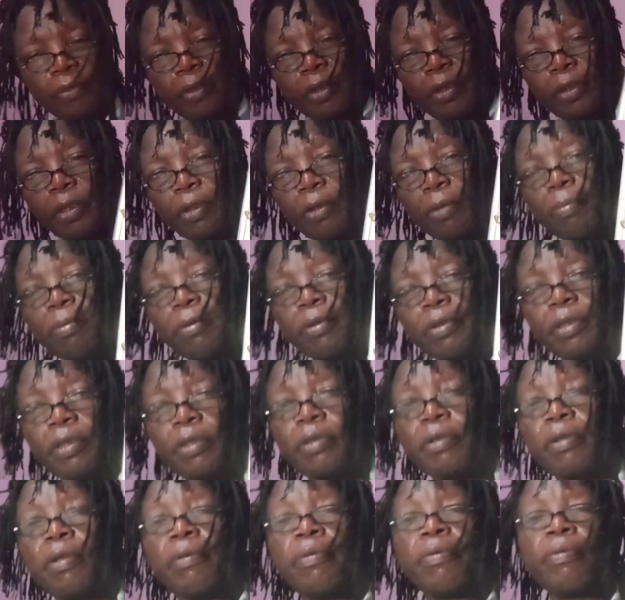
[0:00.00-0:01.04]
The
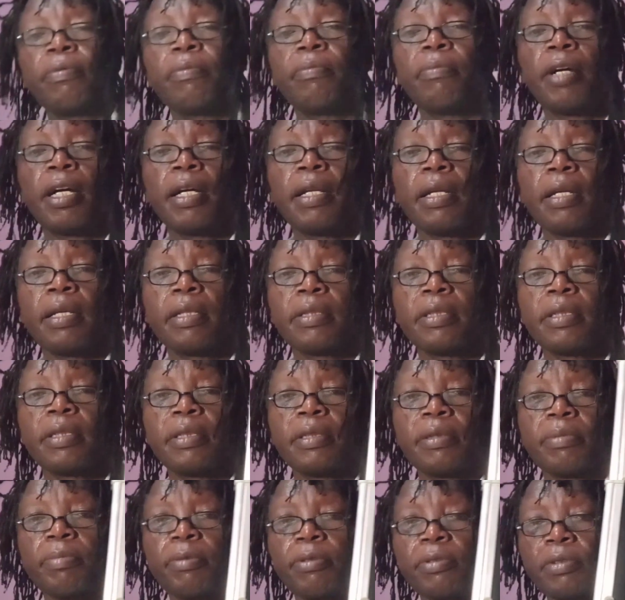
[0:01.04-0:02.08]
opposite of minus
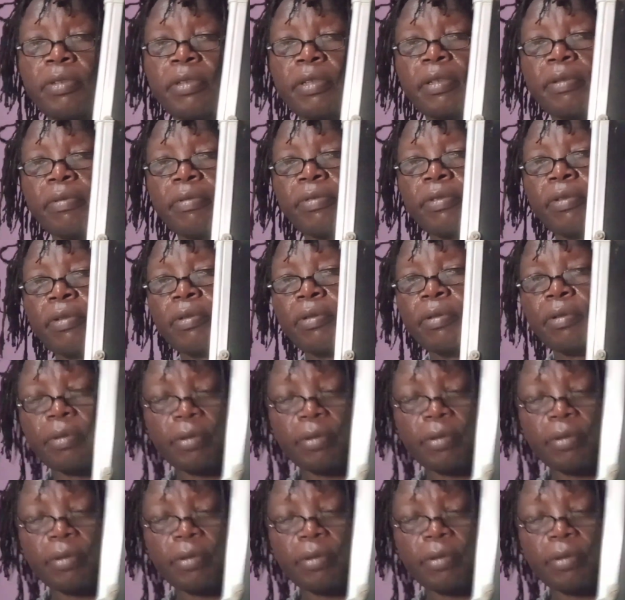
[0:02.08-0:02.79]
is positive, so